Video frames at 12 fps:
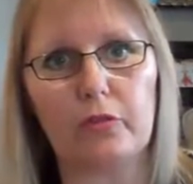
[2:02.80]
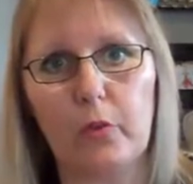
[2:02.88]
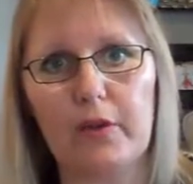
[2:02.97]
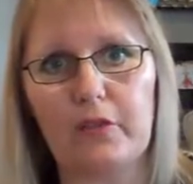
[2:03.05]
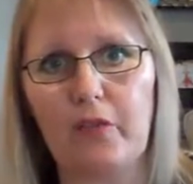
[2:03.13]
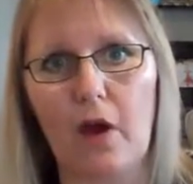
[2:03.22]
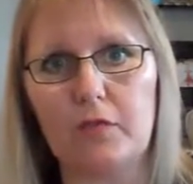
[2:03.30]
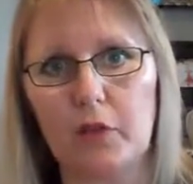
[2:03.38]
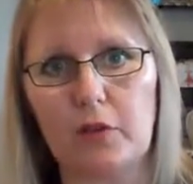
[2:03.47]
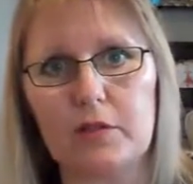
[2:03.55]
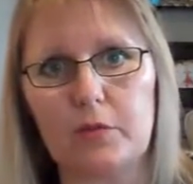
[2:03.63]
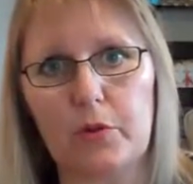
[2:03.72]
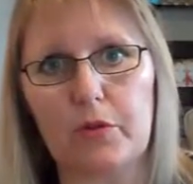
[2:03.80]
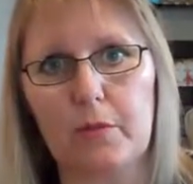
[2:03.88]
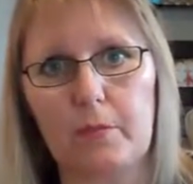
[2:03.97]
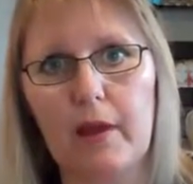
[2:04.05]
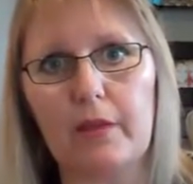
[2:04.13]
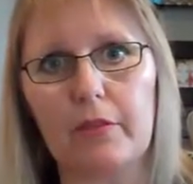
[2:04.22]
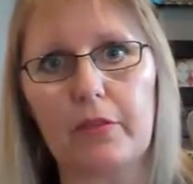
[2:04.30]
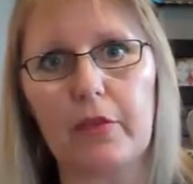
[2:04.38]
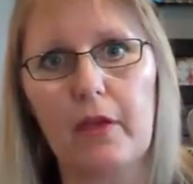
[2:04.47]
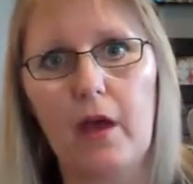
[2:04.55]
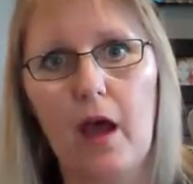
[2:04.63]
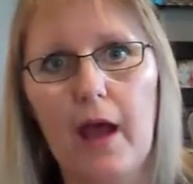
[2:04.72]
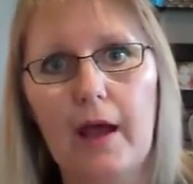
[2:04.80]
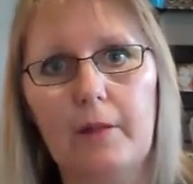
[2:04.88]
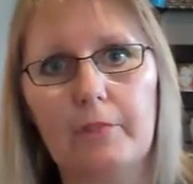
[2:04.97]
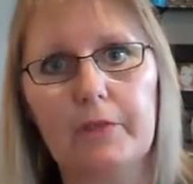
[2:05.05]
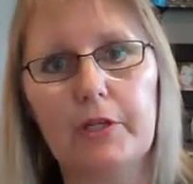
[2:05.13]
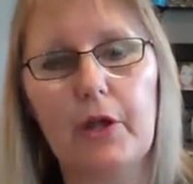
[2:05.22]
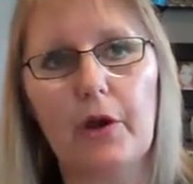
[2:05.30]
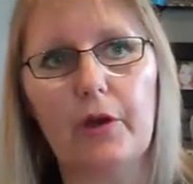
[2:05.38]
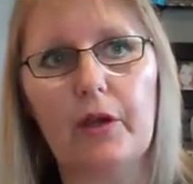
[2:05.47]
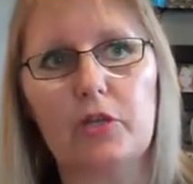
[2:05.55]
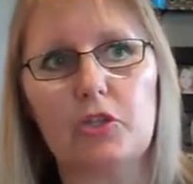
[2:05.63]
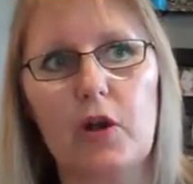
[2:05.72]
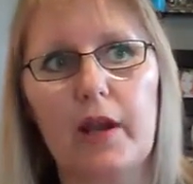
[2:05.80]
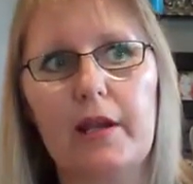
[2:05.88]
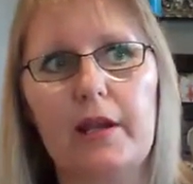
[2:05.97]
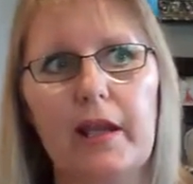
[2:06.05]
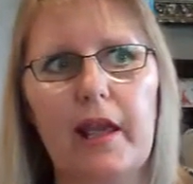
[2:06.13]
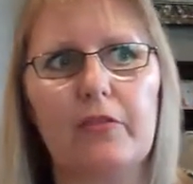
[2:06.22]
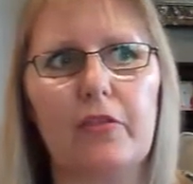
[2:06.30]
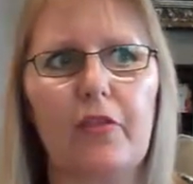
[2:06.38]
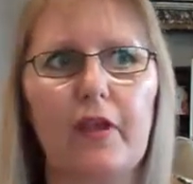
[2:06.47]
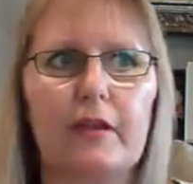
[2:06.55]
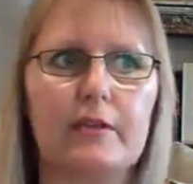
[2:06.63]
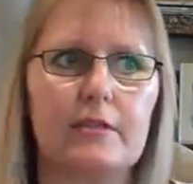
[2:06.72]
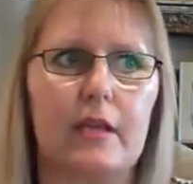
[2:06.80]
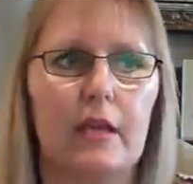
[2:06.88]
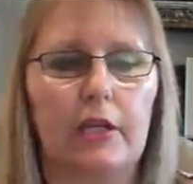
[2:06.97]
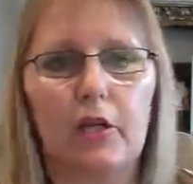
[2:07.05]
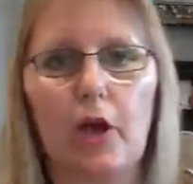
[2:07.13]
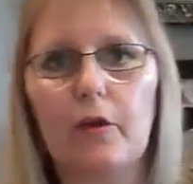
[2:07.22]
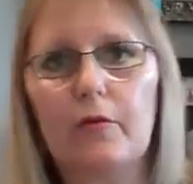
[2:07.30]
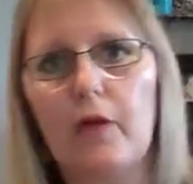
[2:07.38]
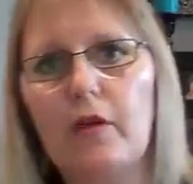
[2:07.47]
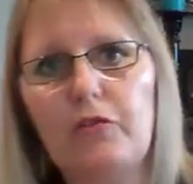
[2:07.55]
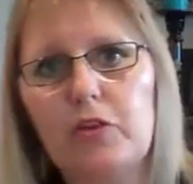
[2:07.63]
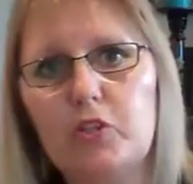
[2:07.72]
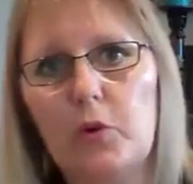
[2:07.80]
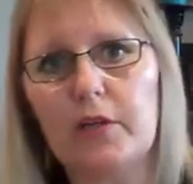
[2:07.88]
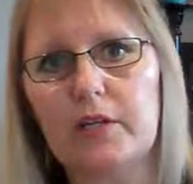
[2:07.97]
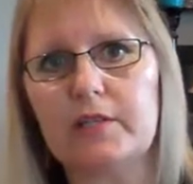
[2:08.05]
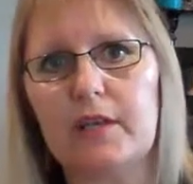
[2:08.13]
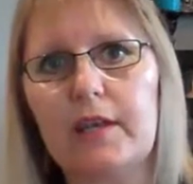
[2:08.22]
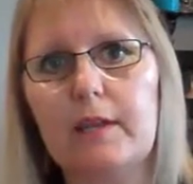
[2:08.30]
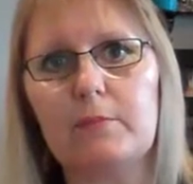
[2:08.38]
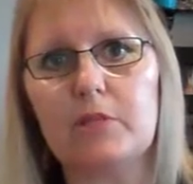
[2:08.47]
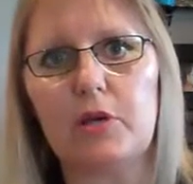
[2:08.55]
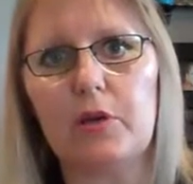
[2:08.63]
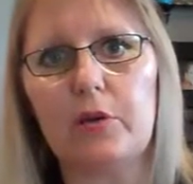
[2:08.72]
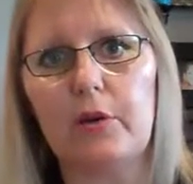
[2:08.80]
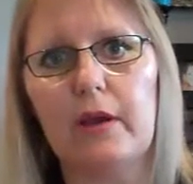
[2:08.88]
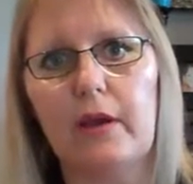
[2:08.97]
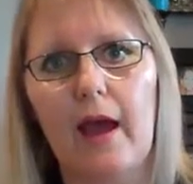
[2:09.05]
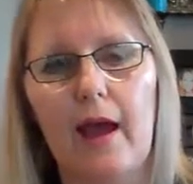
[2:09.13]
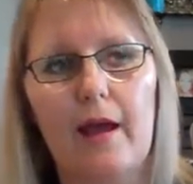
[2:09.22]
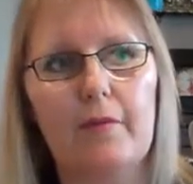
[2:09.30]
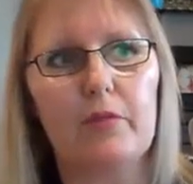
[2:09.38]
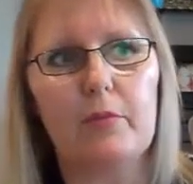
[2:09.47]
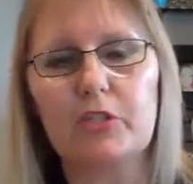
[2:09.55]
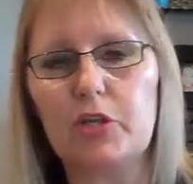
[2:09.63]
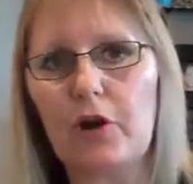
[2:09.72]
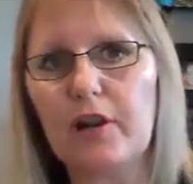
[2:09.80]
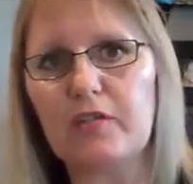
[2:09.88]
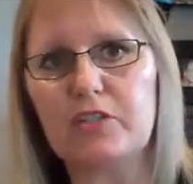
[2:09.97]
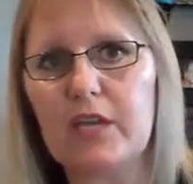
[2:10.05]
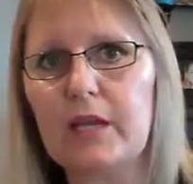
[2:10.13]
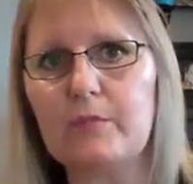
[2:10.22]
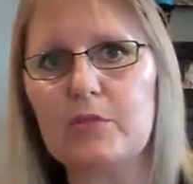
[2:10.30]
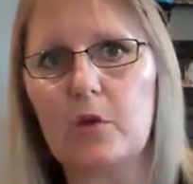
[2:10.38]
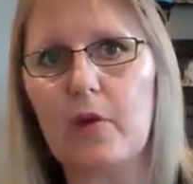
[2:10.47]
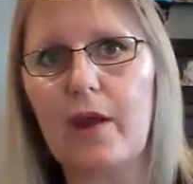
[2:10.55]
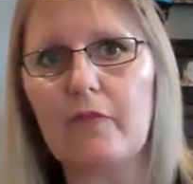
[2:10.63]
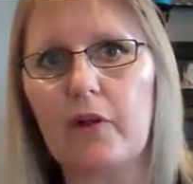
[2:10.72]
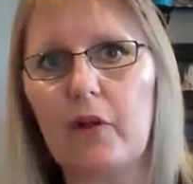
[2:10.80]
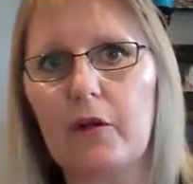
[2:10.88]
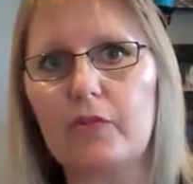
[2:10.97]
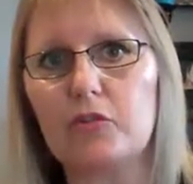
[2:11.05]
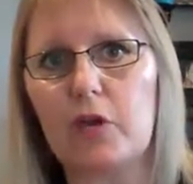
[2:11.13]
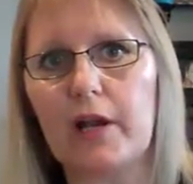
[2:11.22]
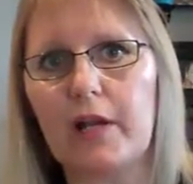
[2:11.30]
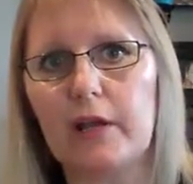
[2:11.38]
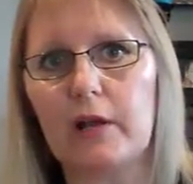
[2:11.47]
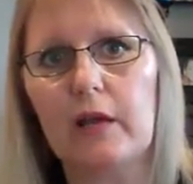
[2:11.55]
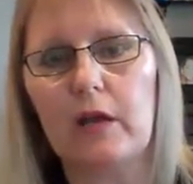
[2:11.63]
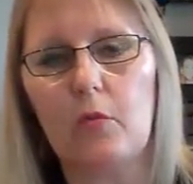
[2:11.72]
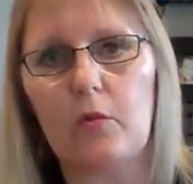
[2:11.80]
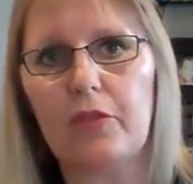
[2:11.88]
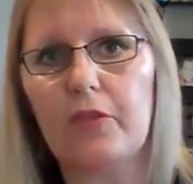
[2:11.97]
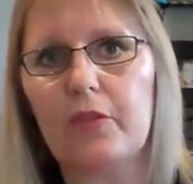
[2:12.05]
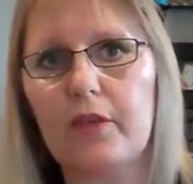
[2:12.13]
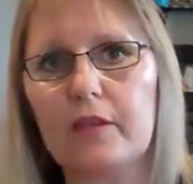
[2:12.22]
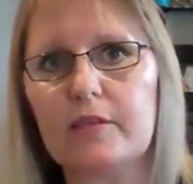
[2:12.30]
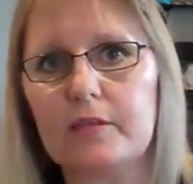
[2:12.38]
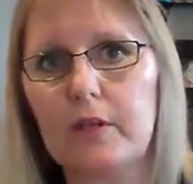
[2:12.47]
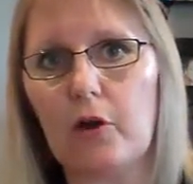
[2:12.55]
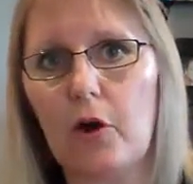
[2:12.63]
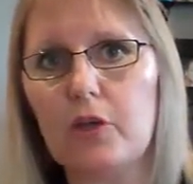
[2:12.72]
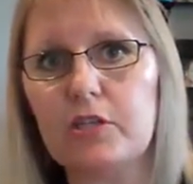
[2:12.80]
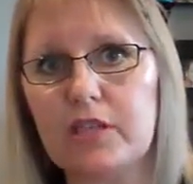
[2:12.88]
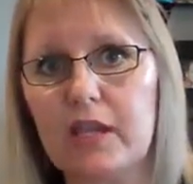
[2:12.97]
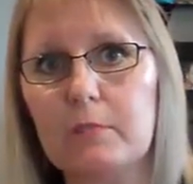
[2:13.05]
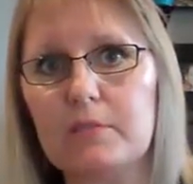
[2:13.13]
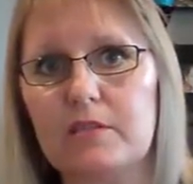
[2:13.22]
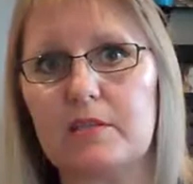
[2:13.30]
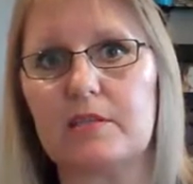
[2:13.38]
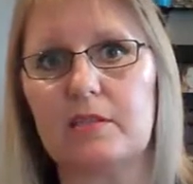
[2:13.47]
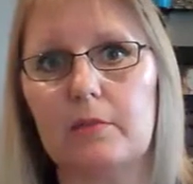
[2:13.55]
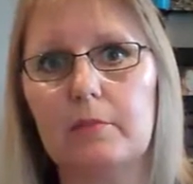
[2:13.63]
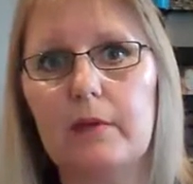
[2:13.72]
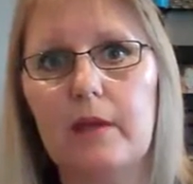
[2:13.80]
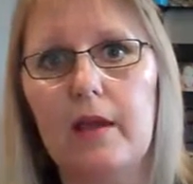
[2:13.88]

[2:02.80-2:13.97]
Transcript: twenty five dollars worth a month um, you know, and training. And the thing is, you know, if you join a team too, um, the majority of teams all have a lot of training within their, their own team system